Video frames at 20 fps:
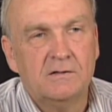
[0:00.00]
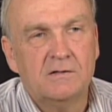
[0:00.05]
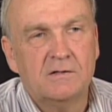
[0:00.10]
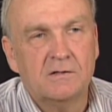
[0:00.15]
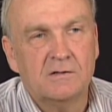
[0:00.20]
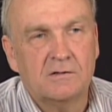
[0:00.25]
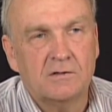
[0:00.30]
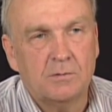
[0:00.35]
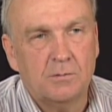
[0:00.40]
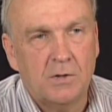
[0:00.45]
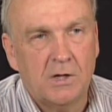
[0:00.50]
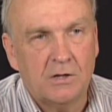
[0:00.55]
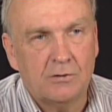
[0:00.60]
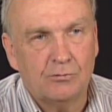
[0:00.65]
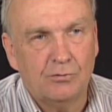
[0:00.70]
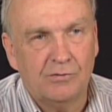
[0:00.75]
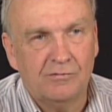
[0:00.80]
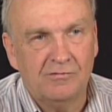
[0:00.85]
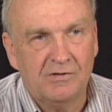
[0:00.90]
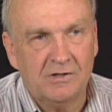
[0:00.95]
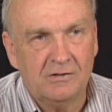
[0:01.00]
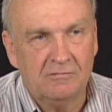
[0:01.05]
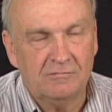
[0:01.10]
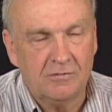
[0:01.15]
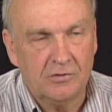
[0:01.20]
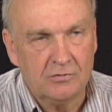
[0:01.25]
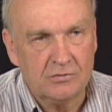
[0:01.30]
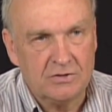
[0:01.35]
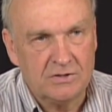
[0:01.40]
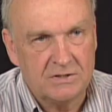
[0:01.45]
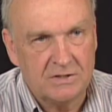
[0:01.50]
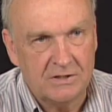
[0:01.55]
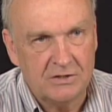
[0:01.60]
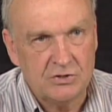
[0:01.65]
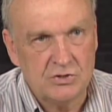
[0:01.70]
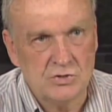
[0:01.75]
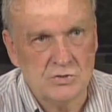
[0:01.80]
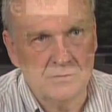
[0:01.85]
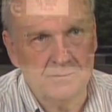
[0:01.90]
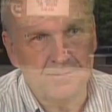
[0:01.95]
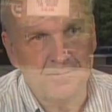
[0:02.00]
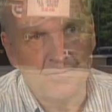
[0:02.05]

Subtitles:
the Tamaqua Railroad Station.